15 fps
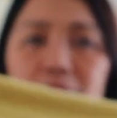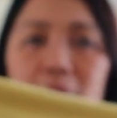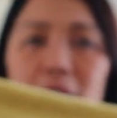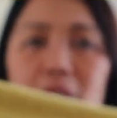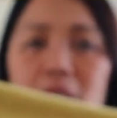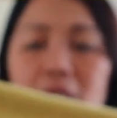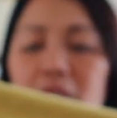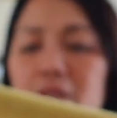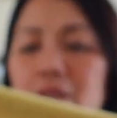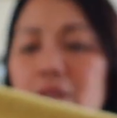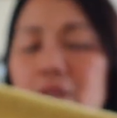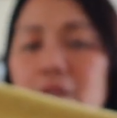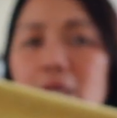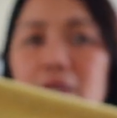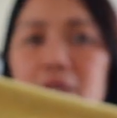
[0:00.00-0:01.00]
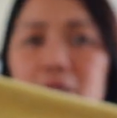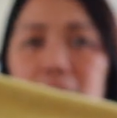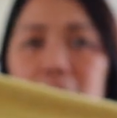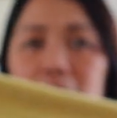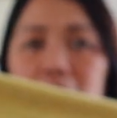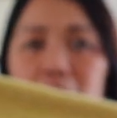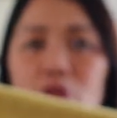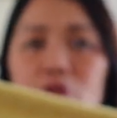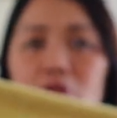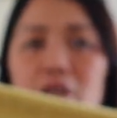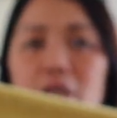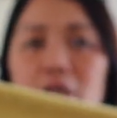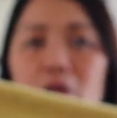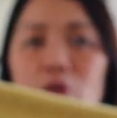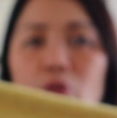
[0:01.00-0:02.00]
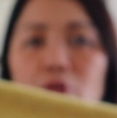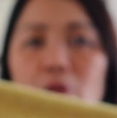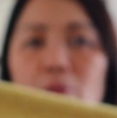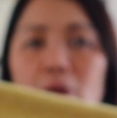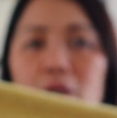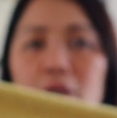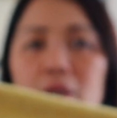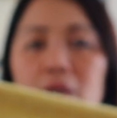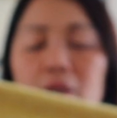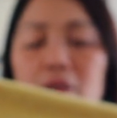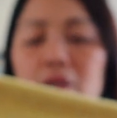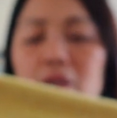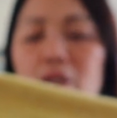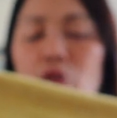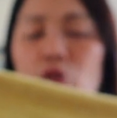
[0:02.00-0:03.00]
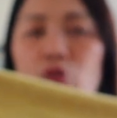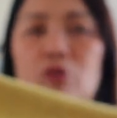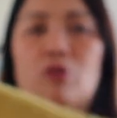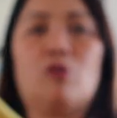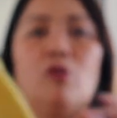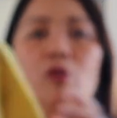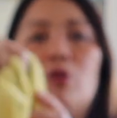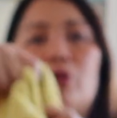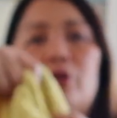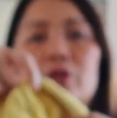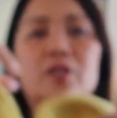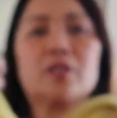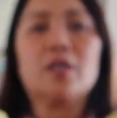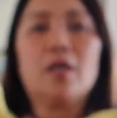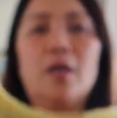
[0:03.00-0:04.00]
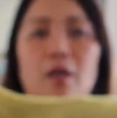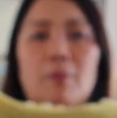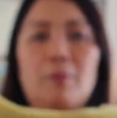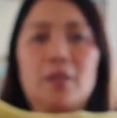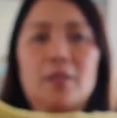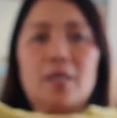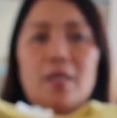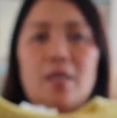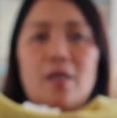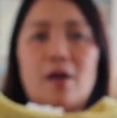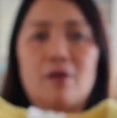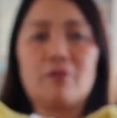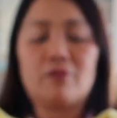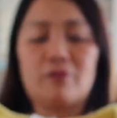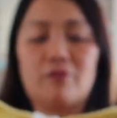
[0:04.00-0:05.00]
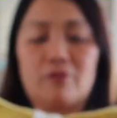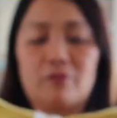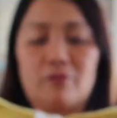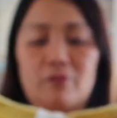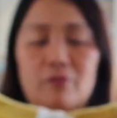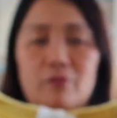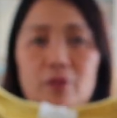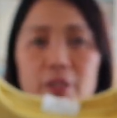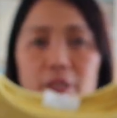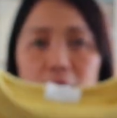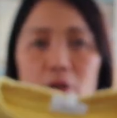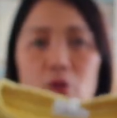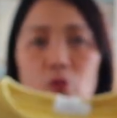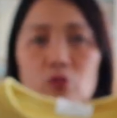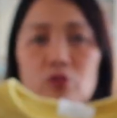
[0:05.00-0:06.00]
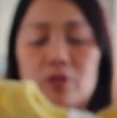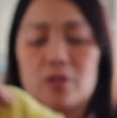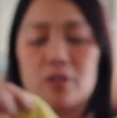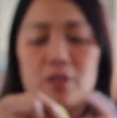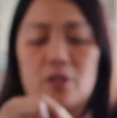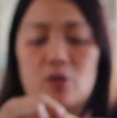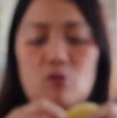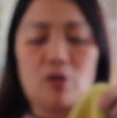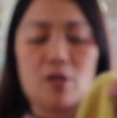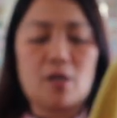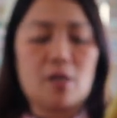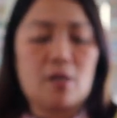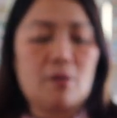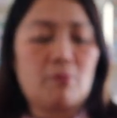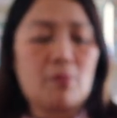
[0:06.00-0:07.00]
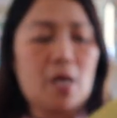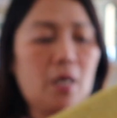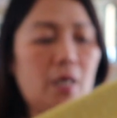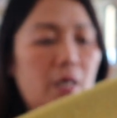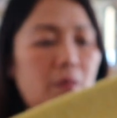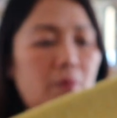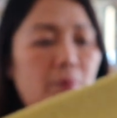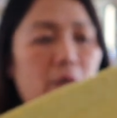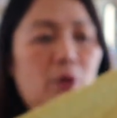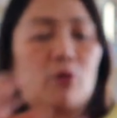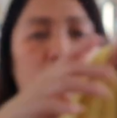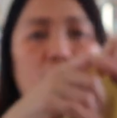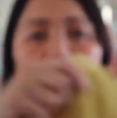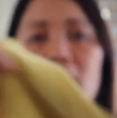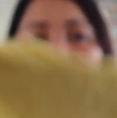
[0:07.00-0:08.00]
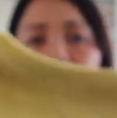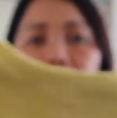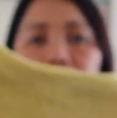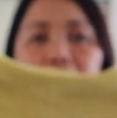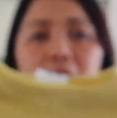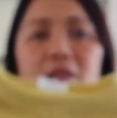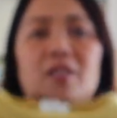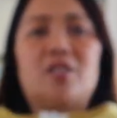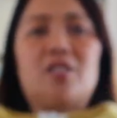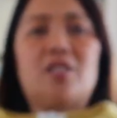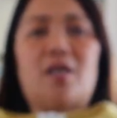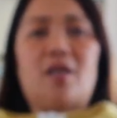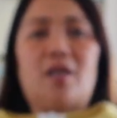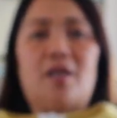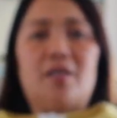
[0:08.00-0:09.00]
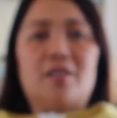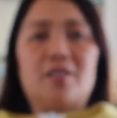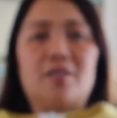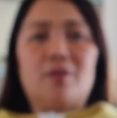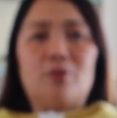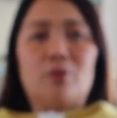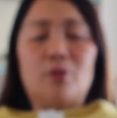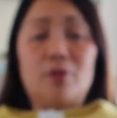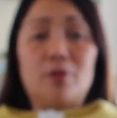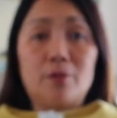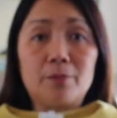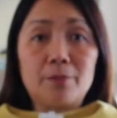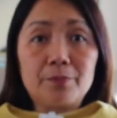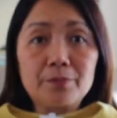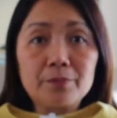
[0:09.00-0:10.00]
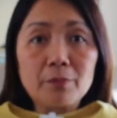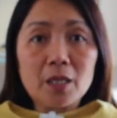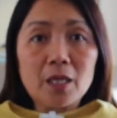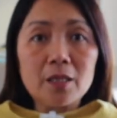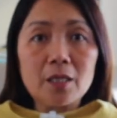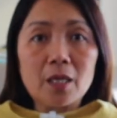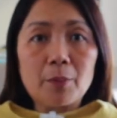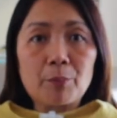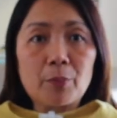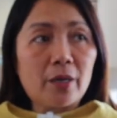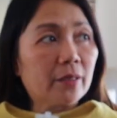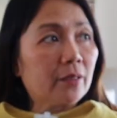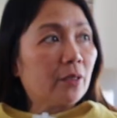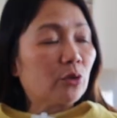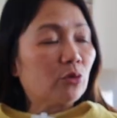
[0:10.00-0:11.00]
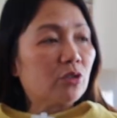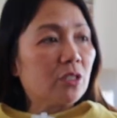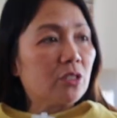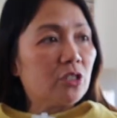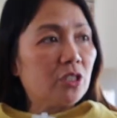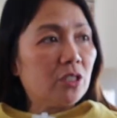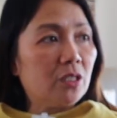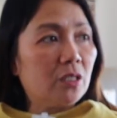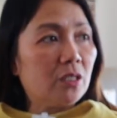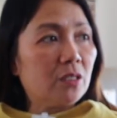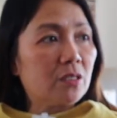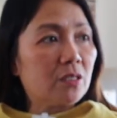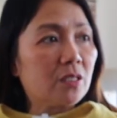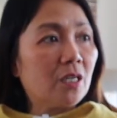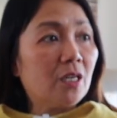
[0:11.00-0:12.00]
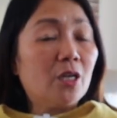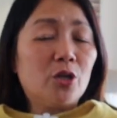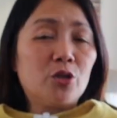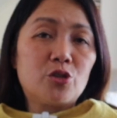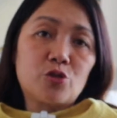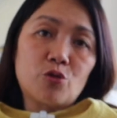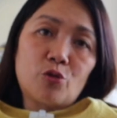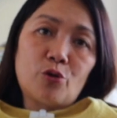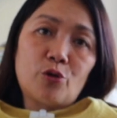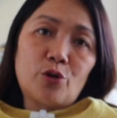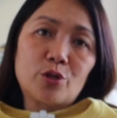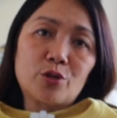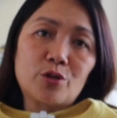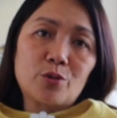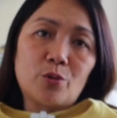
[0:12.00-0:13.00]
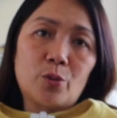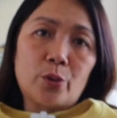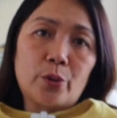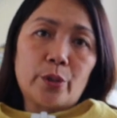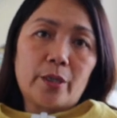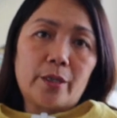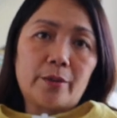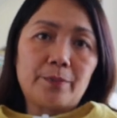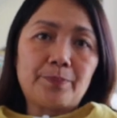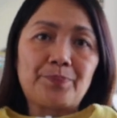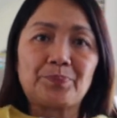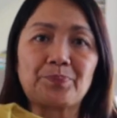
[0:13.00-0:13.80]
But not neon yellow naman. Not neon colors. But I love yellows. Hindi ko lang alam bakit, pero maganda siya, guys. Look. Magandang i-partner ito sa jeans, shorts, or